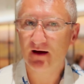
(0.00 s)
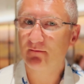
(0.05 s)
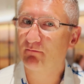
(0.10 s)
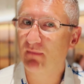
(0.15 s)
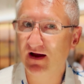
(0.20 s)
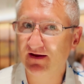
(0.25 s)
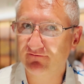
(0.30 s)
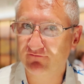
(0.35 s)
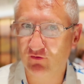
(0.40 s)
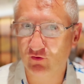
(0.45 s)

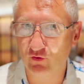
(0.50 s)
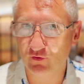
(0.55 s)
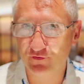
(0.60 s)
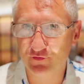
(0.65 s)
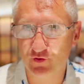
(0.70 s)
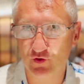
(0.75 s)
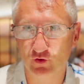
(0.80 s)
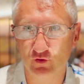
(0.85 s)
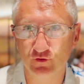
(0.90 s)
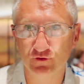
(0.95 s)
My fourth
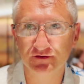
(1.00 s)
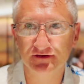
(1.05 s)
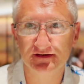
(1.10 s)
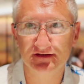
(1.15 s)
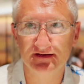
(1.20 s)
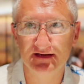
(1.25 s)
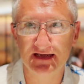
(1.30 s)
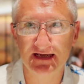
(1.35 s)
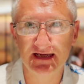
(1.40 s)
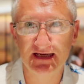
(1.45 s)
course,
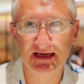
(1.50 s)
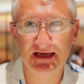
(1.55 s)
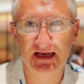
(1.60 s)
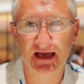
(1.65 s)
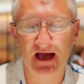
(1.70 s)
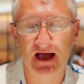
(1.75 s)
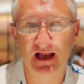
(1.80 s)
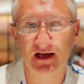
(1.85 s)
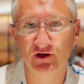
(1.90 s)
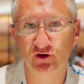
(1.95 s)
the
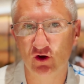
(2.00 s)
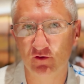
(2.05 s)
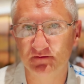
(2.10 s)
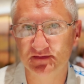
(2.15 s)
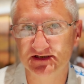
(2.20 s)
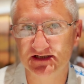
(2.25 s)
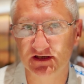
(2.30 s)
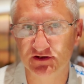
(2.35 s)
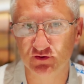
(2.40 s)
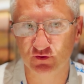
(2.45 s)

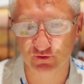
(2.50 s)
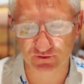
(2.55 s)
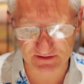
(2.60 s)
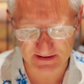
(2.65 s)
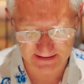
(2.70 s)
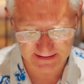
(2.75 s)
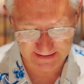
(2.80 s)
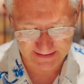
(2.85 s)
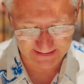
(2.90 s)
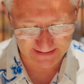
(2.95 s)
lobster
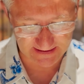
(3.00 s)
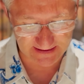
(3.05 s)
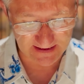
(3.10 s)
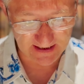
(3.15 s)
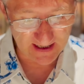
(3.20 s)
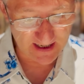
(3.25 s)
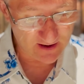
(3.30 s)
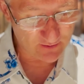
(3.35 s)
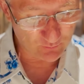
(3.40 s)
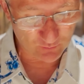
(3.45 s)
tortellini,
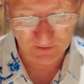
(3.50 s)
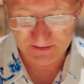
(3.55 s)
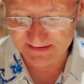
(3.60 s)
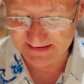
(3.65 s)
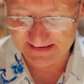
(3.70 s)
was